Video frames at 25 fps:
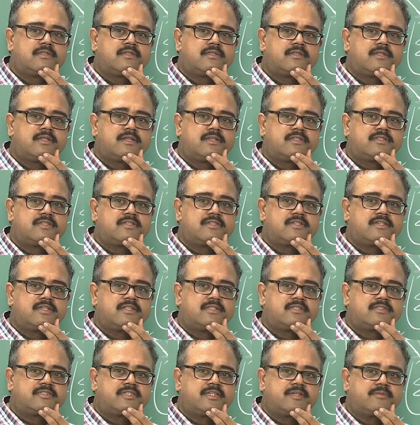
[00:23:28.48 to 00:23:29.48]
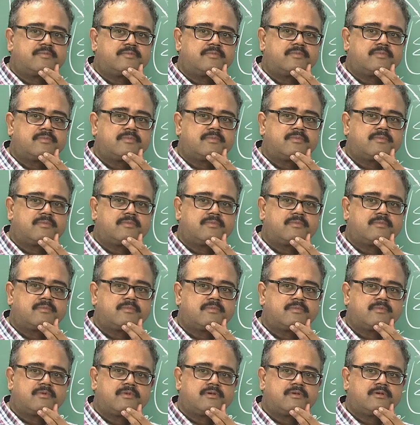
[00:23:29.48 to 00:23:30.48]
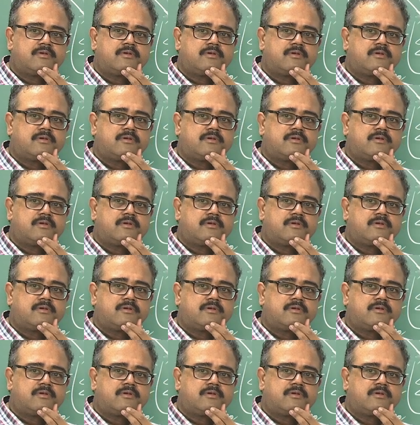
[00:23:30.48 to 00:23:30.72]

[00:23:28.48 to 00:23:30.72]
They are essentially the same, no?